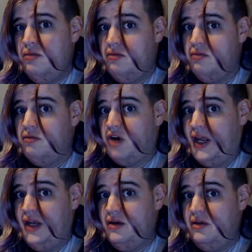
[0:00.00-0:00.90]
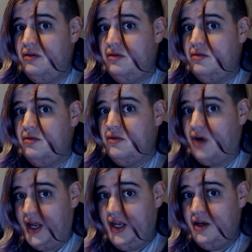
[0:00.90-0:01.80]
Right?
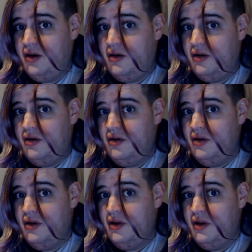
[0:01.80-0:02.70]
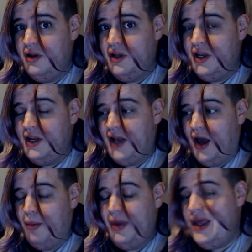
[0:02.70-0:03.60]
Right? Now
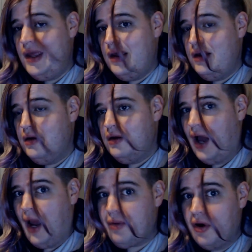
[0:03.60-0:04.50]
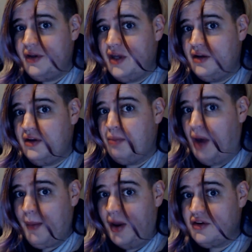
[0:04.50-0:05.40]
me, I protested by
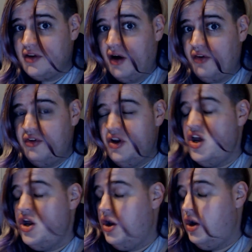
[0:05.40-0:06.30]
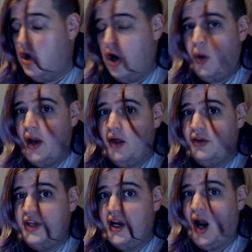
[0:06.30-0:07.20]
myself. No one else
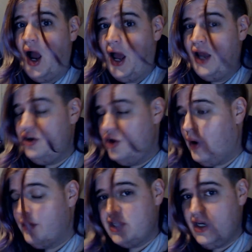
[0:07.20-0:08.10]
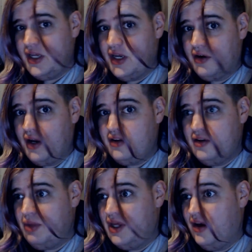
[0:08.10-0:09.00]
there. I knew I was going to get arrested
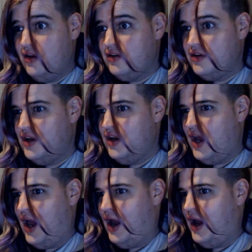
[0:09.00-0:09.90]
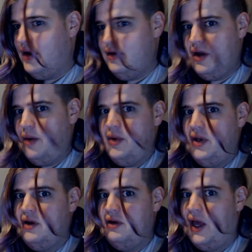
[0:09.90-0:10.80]
because, I